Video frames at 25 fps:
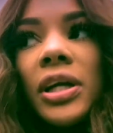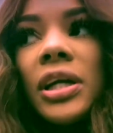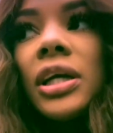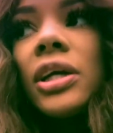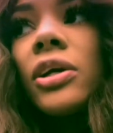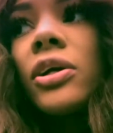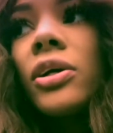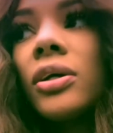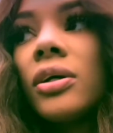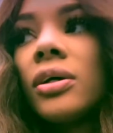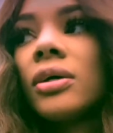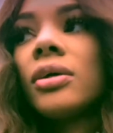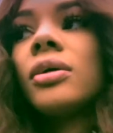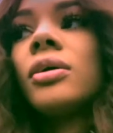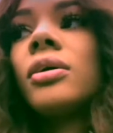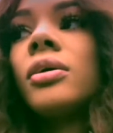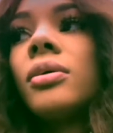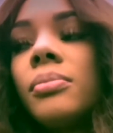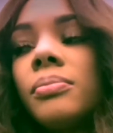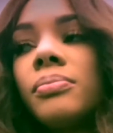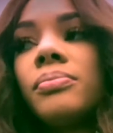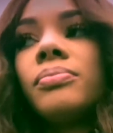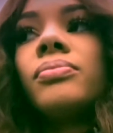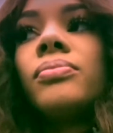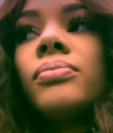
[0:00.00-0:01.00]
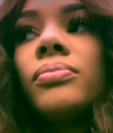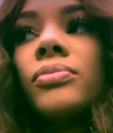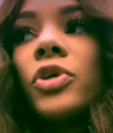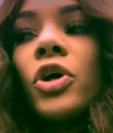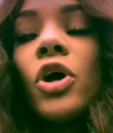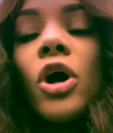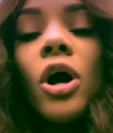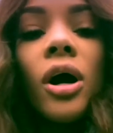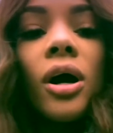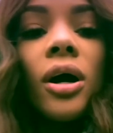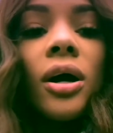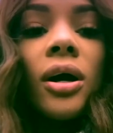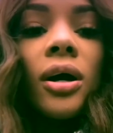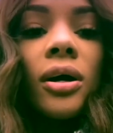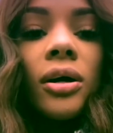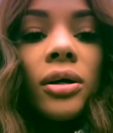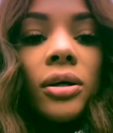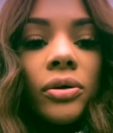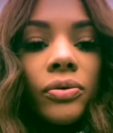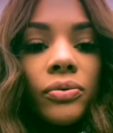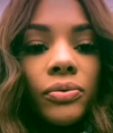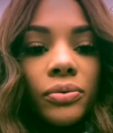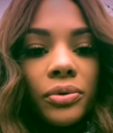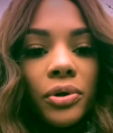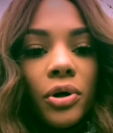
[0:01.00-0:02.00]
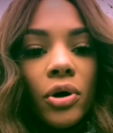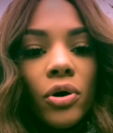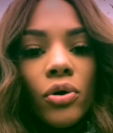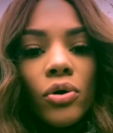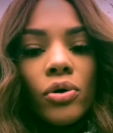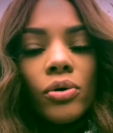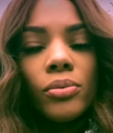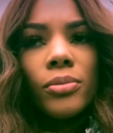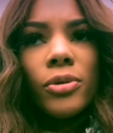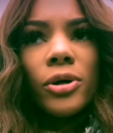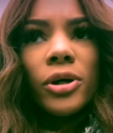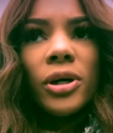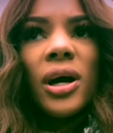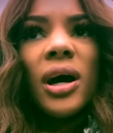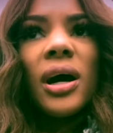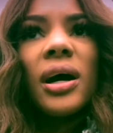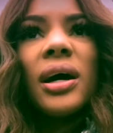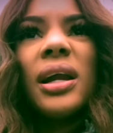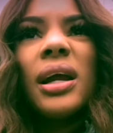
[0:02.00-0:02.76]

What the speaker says: a car home or not,